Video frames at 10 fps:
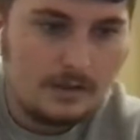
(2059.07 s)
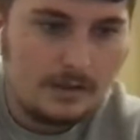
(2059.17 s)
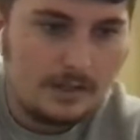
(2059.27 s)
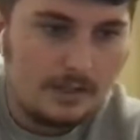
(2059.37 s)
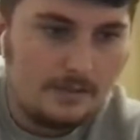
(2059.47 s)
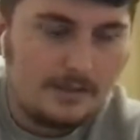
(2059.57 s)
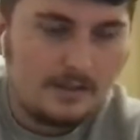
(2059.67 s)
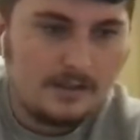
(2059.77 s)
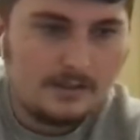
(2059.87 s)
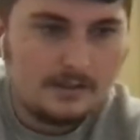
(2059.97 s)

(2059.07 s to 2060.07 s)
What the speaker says: Here we are.